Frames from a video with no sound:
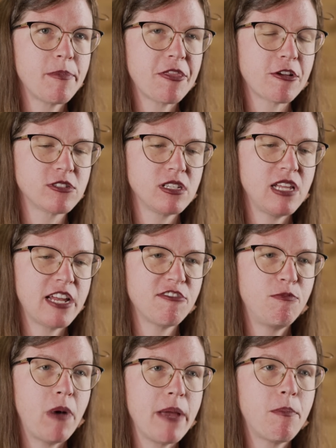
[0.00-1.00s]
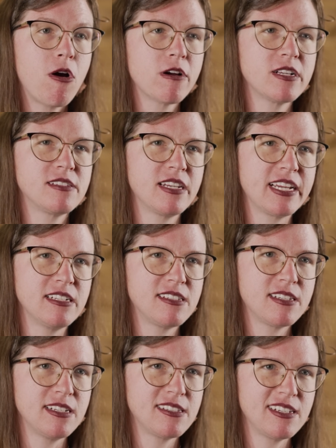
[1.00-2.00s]
that there's a lot of bipartisan
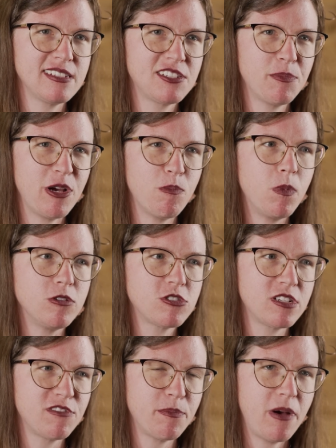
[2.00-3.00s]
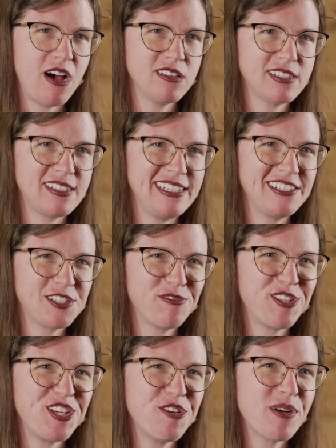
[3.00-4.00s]
consensus about most of the policies of
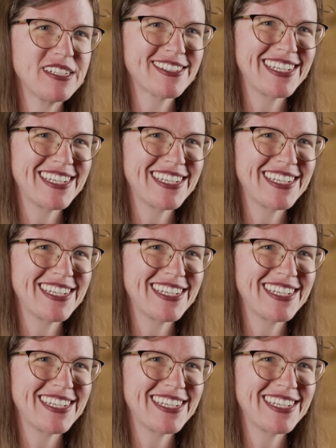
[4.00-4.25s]
the U.S.